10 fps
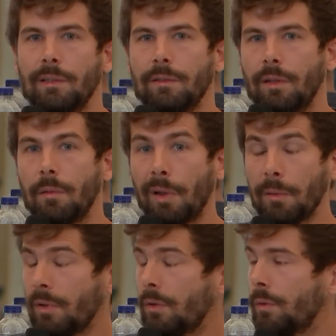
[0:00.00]
there
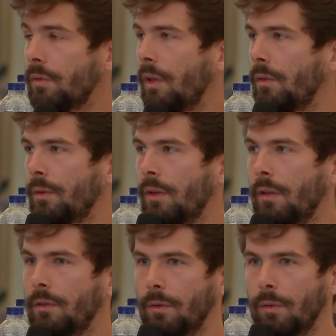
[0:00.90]
might be a use case for
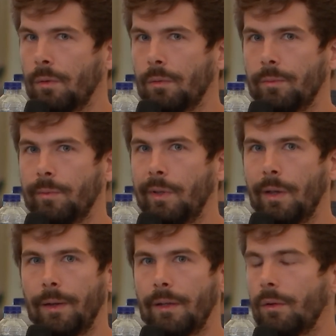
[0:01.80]
that. So
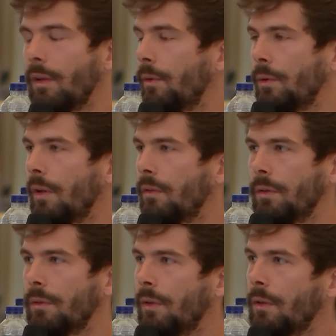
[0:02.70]
yeah, I don't have a good
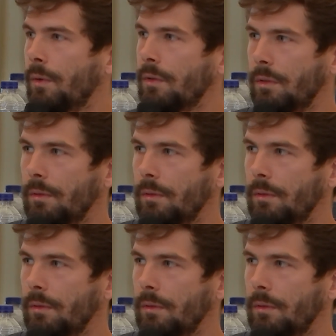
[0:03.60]
answer to that question.